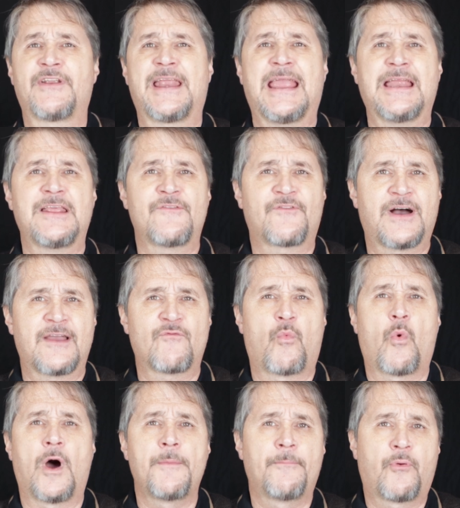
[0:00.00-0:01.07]
an 85
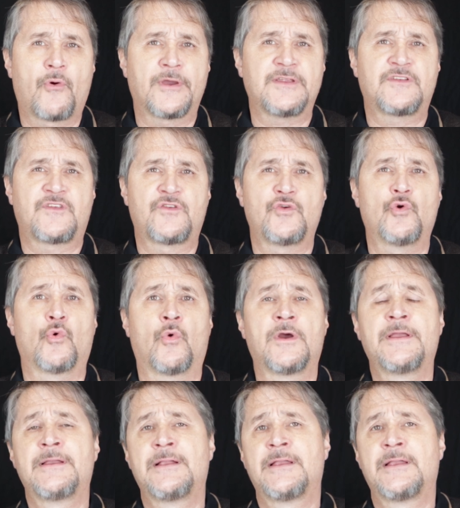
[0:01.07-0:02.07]
1.2,